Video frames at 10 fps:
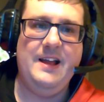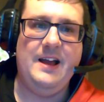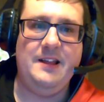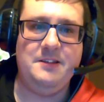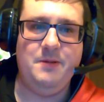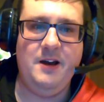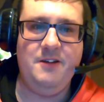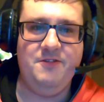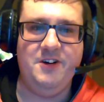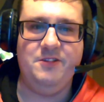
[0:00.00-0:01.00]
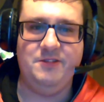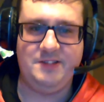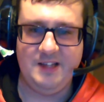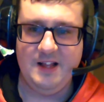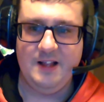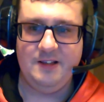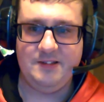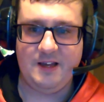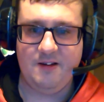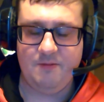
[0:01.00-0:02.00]
and it's my rules.
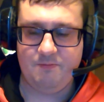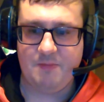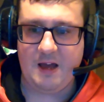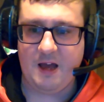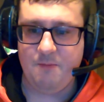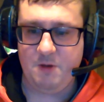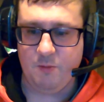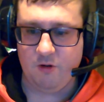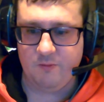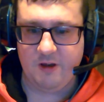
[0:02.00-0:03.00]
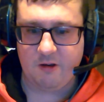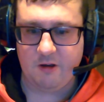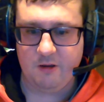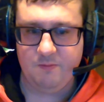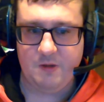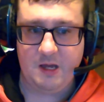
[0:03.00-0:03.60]
So, but you're more than welcome.